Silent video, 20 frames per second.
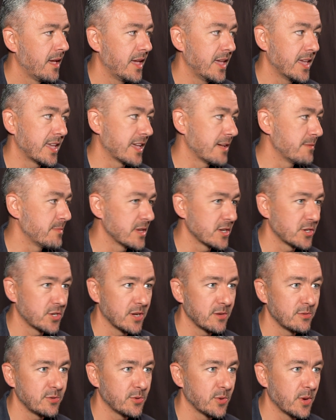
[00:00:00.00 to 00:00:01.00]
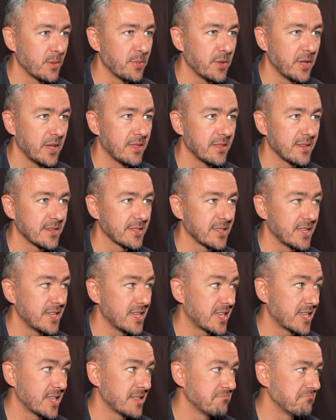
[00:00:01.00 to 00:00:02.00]
He gave me a shout, do you want to play in this
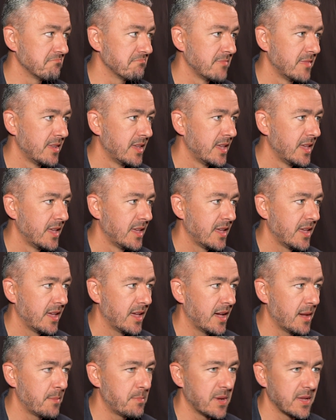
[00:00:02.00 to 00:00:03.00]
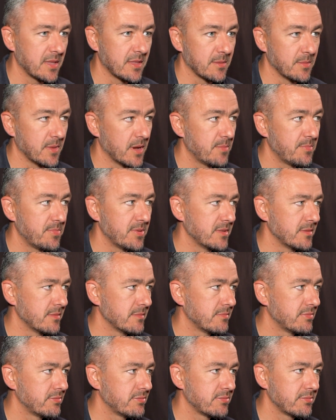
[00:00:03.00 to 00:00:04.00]
league? And I picked him up,
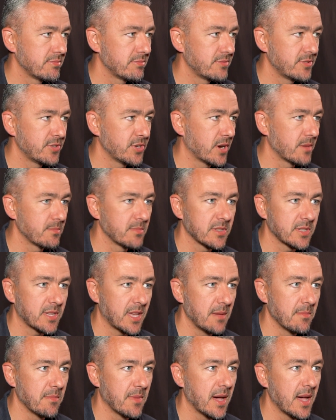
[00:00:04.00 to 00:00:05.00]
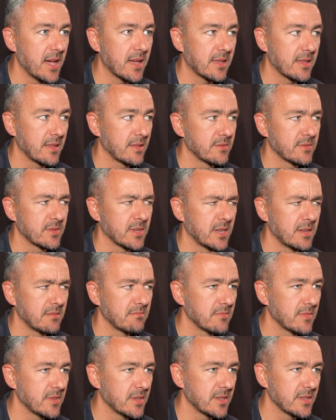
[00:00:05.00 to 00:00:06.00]
and sharpness came back, and I was
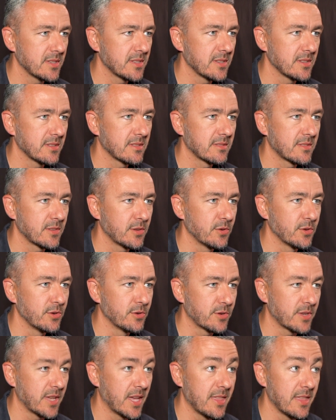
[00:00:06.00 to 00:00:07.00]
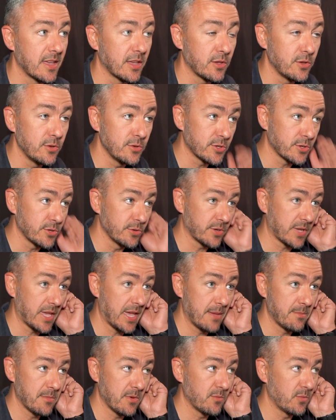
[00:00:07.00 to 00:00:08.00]
like, no, this is going okay. And then Q School
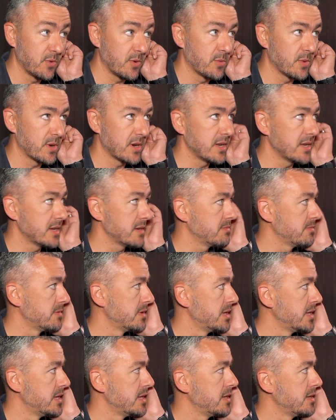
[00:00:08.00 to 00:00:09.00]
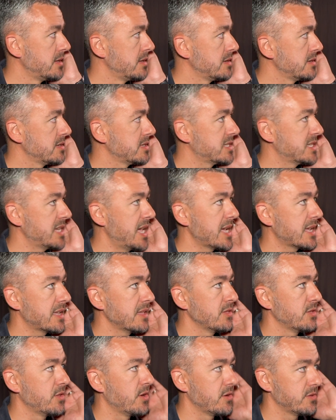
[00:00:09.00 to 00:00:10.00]
came, and we were in a
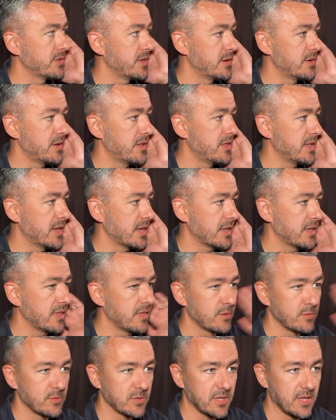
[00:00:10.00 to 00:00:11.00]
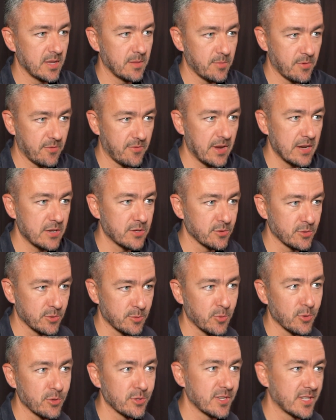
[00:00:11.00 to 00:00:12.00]
second lockdown, I think, and there was the professional
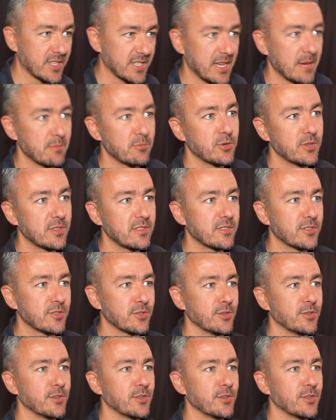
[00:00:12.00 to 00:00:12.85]
sports exemption, so